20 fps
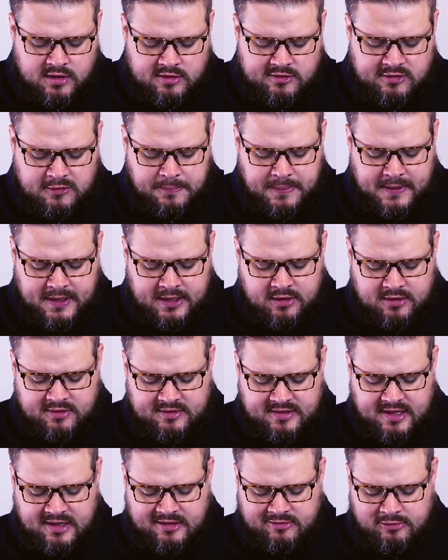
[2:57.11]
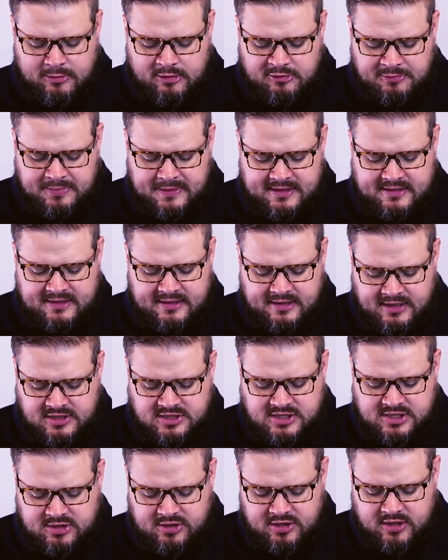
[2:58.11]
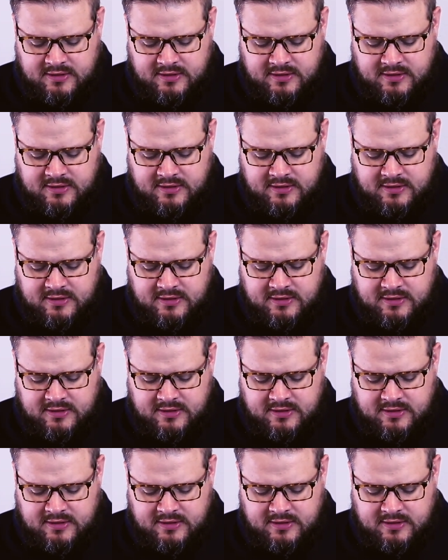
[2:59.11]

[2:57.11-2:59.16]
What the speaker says: So Peter says we must be diligent to